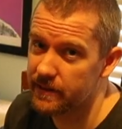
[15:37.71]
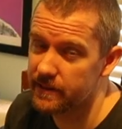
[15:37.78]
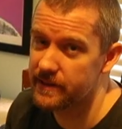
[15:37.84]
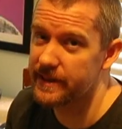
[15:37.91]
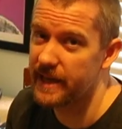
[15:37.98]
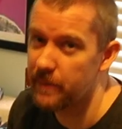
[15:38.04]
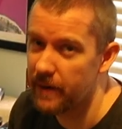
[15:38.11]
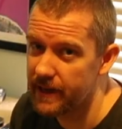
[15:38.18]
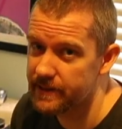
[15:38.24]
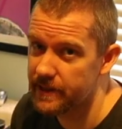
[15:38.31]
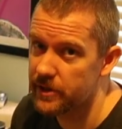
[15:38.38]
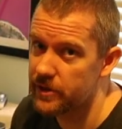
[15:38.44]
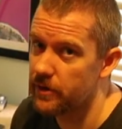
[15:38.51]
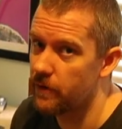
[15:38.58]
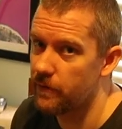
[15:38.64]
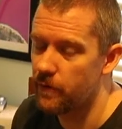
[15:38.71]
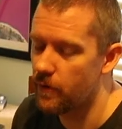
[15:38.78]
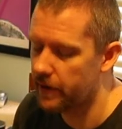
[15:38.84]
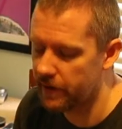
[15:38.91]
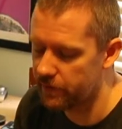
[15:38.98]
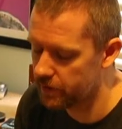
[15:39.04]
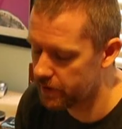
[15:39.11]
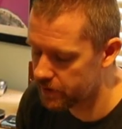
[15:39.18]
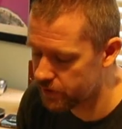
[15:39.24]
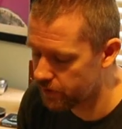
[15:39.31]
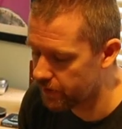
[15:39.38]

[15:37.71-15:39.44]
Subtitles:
stabilization or 4K footage,